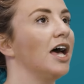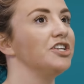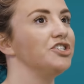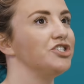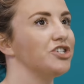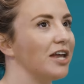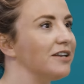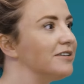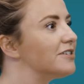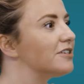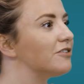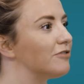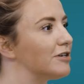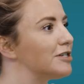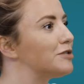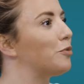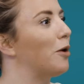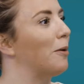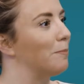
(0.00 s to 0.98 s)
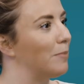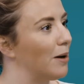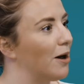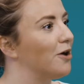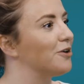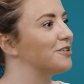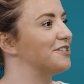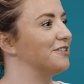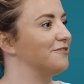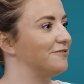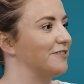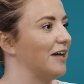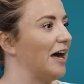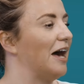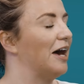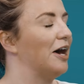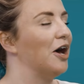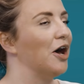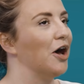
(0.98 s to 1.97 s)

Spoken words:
Gender is one part of that,